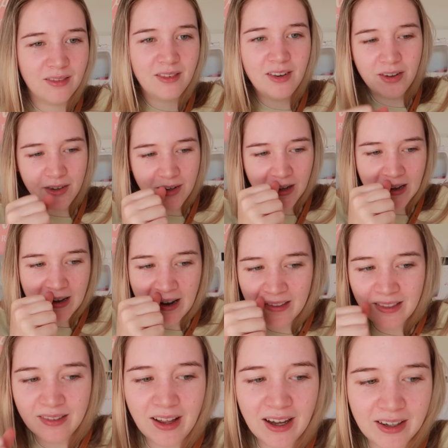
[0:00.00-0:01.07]

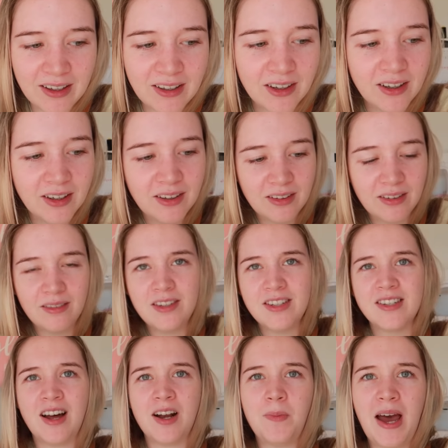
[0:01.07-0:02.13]
Nothing like, you know,
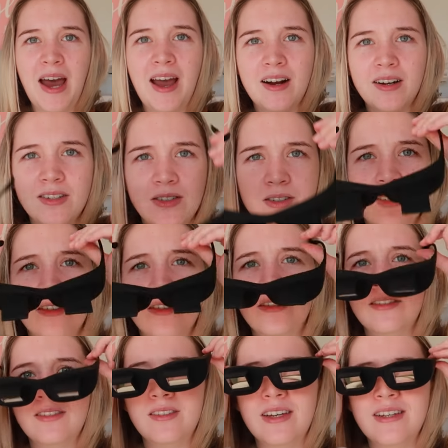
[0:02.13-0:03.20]
designer bags or
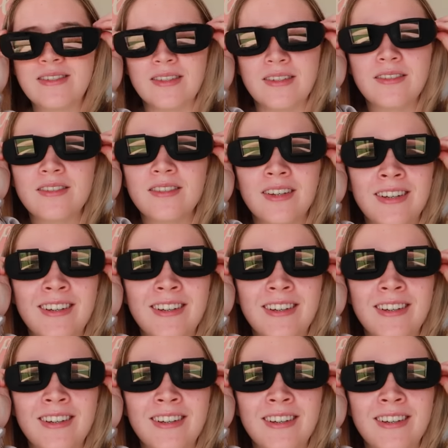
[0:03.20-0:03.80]
these things.